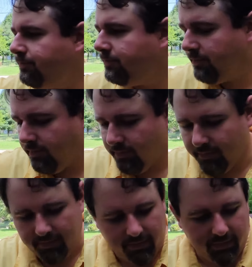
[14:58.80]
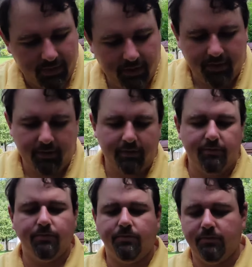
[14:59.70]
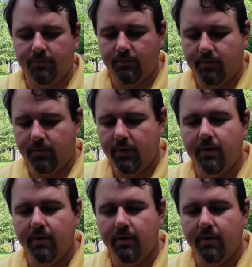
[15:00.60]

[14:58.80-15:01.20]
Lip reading: Well, if you have thin hands, they work better,